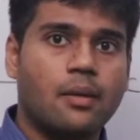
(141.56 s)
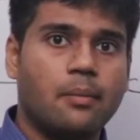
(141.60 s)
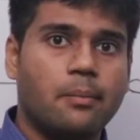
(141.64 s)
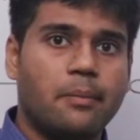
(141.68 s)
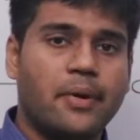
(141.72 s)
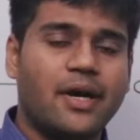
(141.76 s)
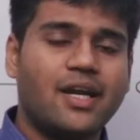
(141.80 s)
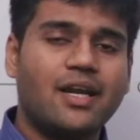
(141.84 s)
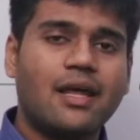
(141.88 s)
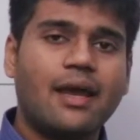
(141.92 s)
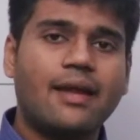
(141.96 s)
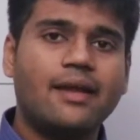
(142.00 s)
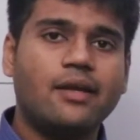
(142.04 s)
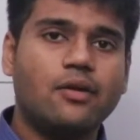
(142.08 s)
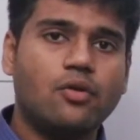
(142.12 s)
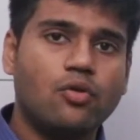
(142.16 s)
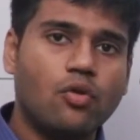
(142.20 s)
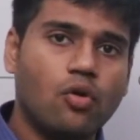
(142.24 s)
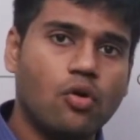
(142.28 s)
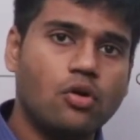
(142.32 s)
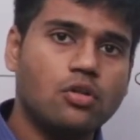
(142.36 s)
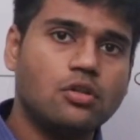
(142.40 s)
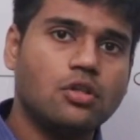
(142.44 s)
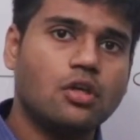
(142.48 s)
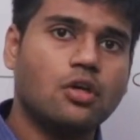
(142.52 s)
but I
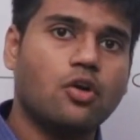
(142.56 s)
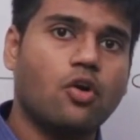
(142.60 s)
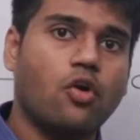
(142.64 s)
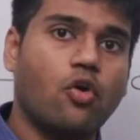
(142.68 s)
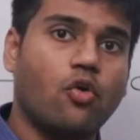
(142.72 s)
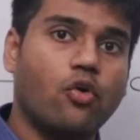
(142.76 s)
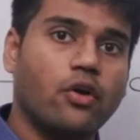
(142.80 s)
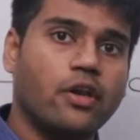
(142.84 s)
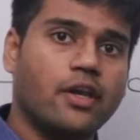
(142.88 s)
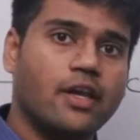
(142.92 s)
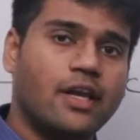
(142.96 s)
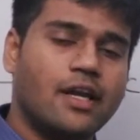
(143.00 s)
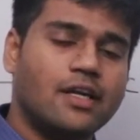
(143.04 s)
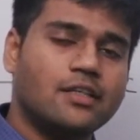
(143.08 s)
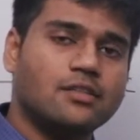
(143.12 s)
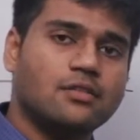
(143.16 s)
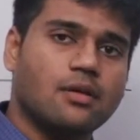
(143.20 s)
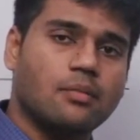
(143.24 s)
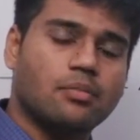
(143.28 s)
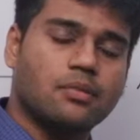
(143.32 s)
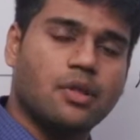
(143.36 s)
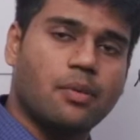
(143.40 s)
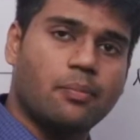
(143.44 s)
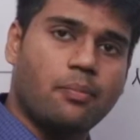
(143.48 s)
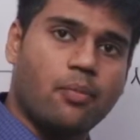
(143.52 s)
know the coordinates
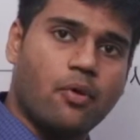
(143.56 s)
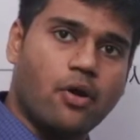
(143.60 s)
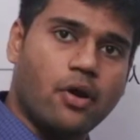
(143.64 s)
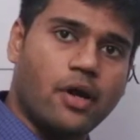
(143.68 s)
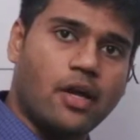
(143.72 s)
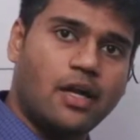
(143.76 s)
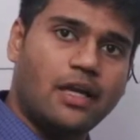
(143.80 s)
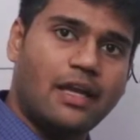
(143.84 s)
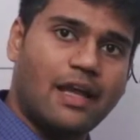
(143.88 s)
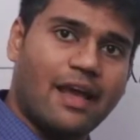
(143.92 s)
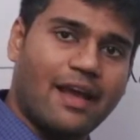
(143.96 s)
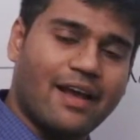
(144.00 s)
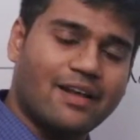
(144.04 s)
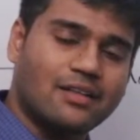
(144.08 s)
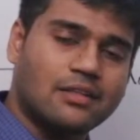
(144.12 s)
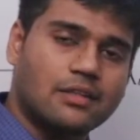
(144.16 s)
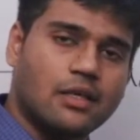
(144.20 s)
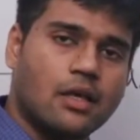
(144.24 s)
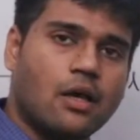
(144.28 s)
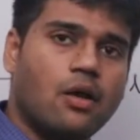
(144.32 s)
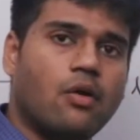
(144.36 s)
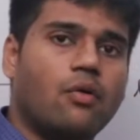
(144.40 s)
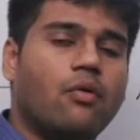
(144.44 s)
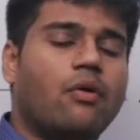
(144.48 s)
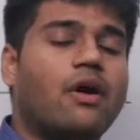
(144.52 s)
of the point X
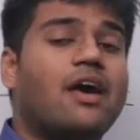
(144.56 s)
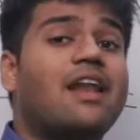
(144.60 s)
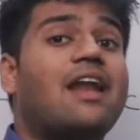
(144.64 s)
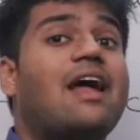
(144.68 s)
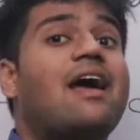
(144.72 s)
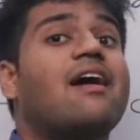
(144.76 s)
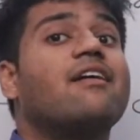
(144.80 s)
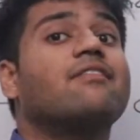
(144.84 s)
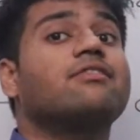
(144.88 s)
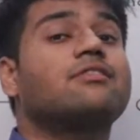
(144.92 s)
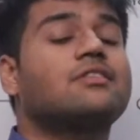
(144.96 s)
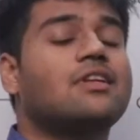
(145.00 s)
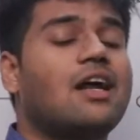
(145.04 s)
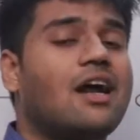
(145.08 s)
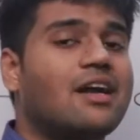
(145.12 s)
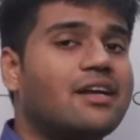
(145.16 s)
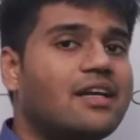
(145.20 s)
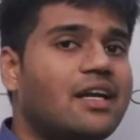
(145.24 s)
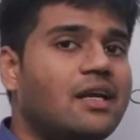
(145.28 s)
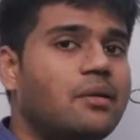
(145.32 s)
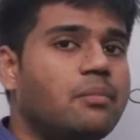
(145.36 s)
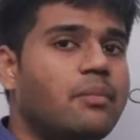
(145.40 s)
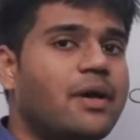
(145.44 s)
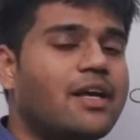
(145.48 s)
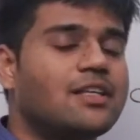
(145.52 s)
where I have
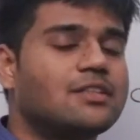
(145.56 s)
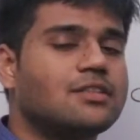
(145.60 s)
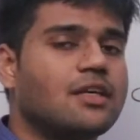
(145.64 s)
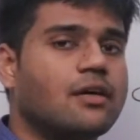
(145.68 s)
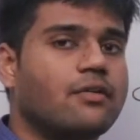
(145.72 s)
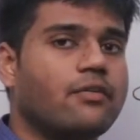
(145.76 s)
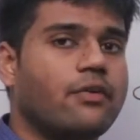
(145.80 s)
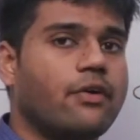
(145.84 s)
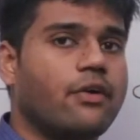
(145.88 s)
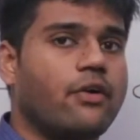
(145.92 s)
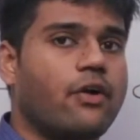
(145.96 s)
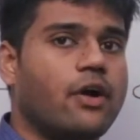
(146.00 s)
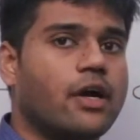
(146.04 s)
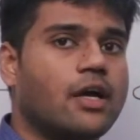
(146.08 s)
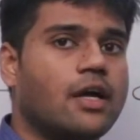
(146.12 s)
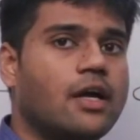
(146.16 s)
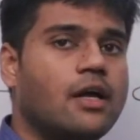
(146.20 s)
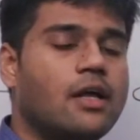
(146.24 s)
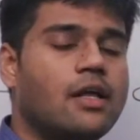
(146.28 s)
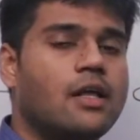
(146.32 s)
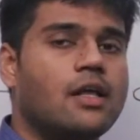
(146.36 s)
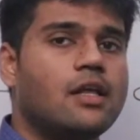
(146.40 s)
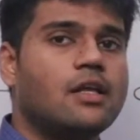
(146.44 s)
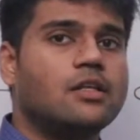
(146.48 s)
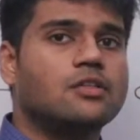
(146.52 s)
started my survey work.
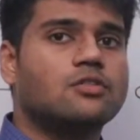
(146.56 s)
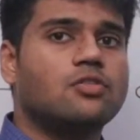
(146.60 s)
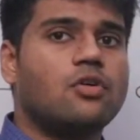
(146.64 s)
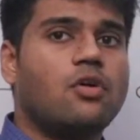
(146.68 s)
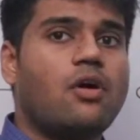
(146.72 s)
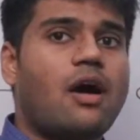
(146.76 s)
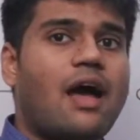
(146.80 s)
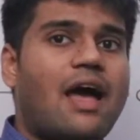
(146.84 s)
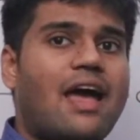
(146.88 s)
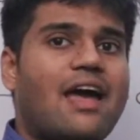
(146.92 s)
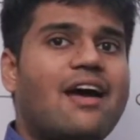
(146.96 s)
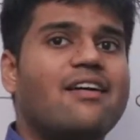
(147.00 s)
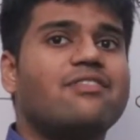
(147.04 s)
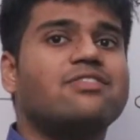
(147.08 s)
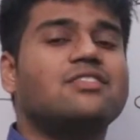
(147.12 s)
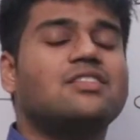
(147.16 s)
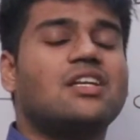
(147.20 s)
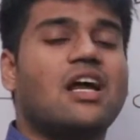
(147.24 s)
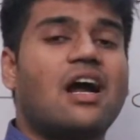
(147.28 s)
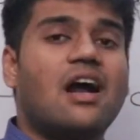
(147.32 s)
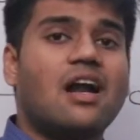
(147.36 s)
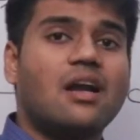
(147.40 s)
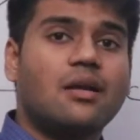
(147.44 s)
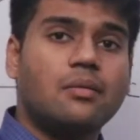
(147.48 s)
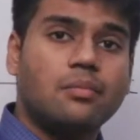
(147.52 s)
So I have
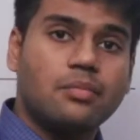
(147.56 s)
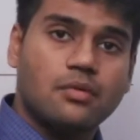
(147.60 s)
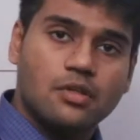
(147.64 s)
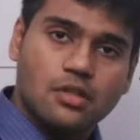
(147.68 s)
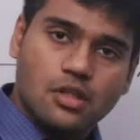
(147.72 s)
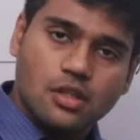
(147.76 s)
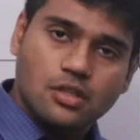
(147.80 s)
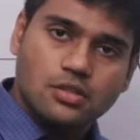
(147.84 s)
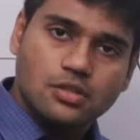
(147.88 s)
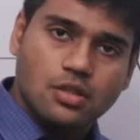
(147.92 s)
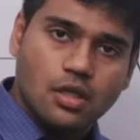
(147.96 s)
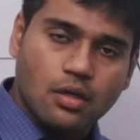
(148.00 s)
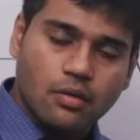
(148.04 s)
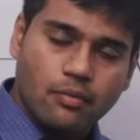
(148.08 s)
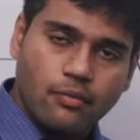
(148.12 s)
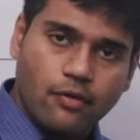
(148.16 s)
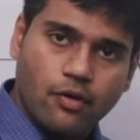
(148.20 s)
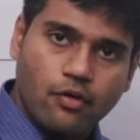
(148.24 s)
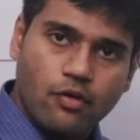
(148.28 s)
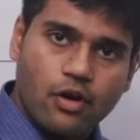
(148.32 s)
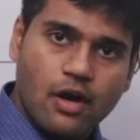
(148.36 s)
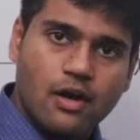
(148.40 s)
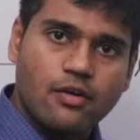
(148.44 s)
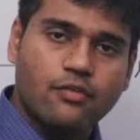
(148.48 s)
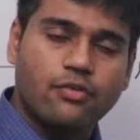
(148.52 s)
started the survey
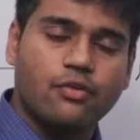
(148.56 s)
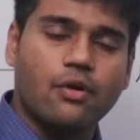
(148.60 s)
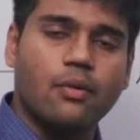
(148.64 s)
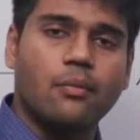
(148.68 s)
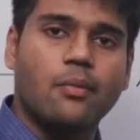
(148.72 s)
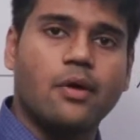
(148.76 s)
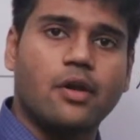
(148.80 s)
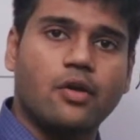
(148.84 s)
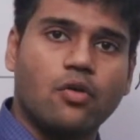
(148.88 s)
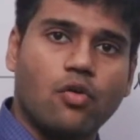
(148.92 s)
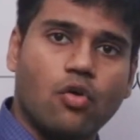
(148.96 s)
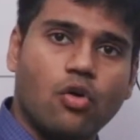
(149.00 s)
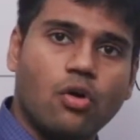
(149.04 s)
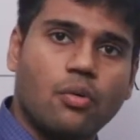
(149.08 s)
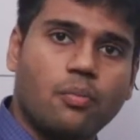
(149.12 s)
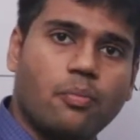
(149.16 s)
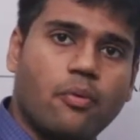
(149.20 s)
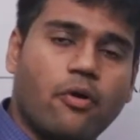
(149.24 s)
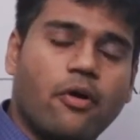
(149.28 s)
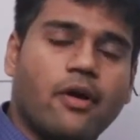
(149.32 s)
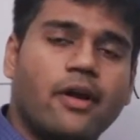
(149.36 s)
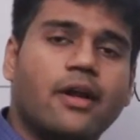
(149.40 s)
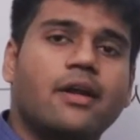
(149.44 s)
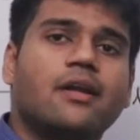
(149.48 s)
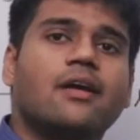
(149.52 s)
work from a known
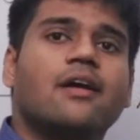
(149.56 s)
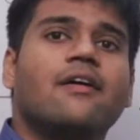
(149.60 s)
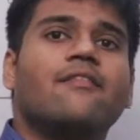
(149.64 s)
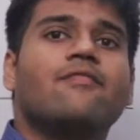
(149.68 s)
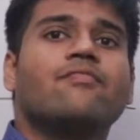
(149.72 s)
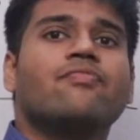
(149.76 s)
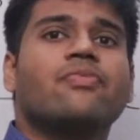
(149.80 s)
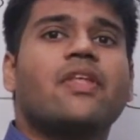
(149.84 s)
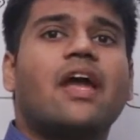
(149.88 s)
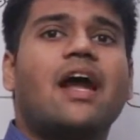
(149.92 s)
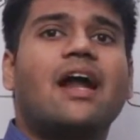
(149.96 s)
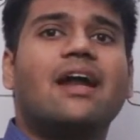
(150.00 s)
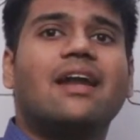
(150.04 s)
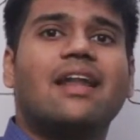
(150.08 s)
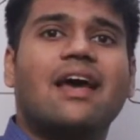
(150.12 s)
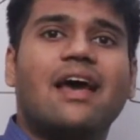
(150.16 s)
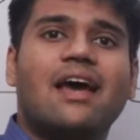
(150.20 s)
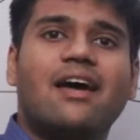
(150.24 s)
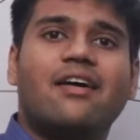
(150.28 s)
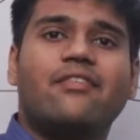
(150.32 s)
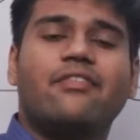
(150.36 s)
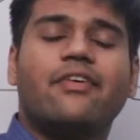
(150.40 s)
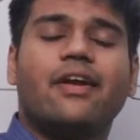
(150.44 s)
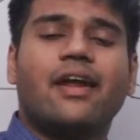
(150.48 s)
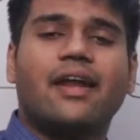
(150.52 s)
point and I
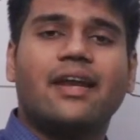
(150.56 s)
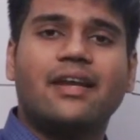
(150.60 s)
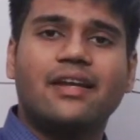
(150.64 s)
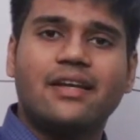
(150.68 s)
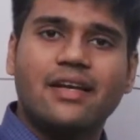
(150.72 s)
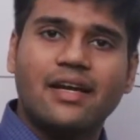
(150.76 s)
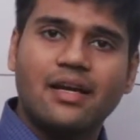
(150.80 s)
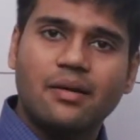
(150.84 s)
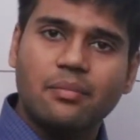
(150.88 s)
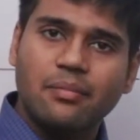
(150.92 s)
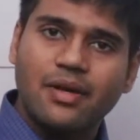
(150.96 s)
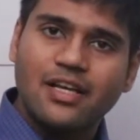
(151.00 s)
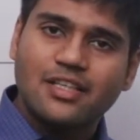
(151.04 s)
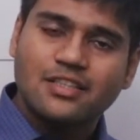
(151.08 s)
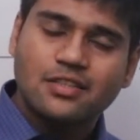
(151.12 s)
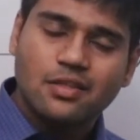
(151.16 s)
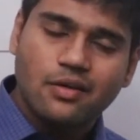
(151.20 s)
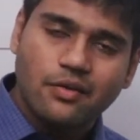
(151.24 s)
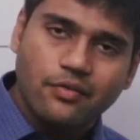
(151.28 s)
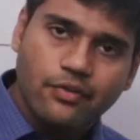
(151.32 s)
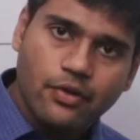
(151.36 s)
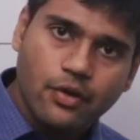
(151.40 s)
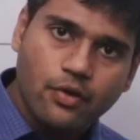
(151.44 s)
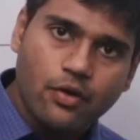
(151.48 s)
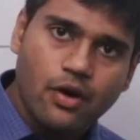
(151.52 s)
have ended my
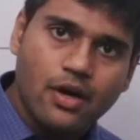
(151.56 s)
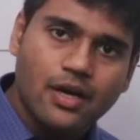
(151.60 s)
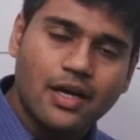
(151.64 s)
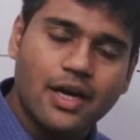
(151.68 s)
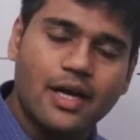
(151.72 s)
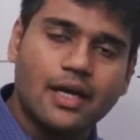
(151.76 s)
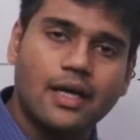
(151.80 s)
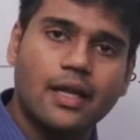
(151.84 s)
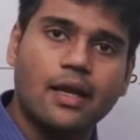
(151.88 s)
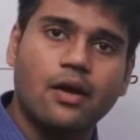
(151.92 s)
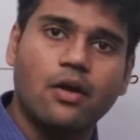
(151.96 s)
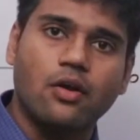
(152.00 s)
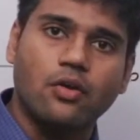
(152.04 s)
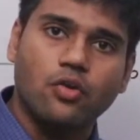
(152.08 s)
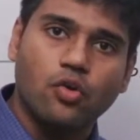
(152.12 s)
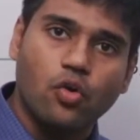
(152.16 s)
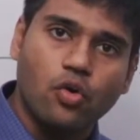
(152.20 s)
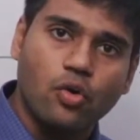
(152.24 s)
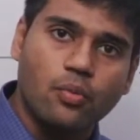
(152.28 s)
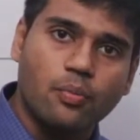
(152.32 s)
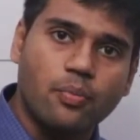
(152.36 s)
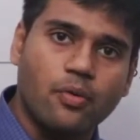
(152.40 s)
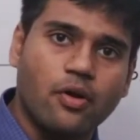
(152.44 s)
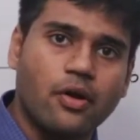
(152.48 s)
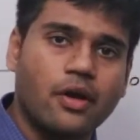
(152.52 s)
survey work at an
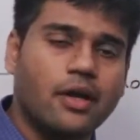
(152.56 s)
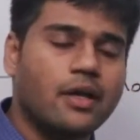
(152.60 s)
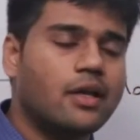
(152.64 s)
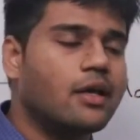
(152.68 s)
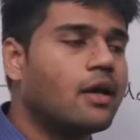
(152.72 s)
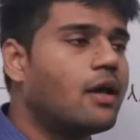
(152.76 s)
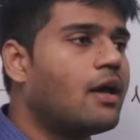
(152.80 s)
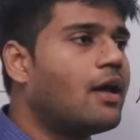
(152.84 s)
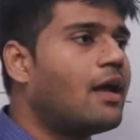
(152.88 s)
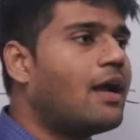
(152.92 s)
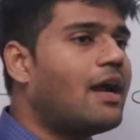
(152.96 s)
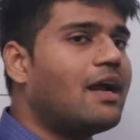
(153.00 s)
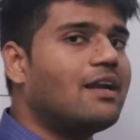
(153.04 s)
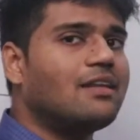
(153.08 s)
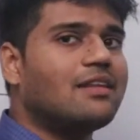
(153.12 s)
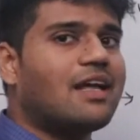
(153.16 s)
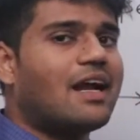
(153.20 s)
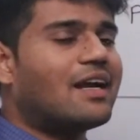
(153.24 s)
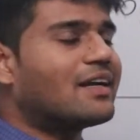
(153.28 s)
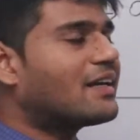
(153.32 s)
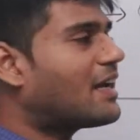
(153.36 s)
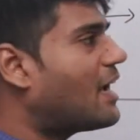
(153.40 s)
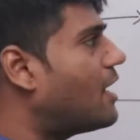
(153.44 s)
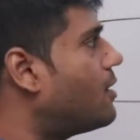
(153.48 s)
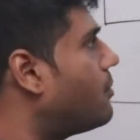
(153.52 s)
unknown point, and
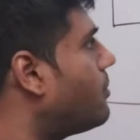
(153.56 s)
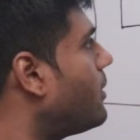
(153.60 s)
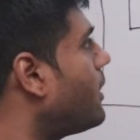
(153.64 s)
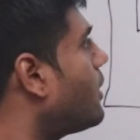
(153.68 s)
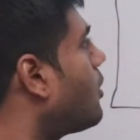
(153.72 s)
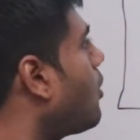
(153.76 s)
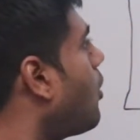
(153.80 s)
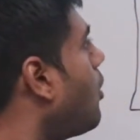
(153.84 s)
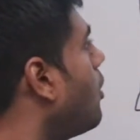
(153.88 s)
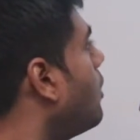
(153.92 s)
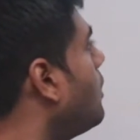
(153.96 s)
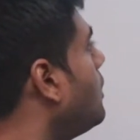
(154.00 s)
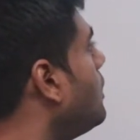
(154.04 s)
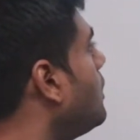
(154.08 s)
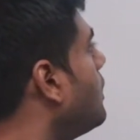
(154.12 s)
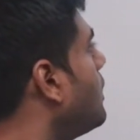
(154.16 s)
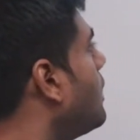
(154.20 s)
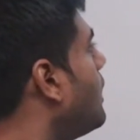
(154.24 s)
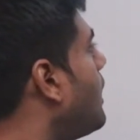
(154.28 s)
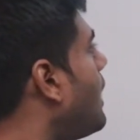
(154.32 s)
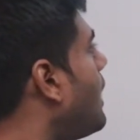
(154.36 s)
that can be called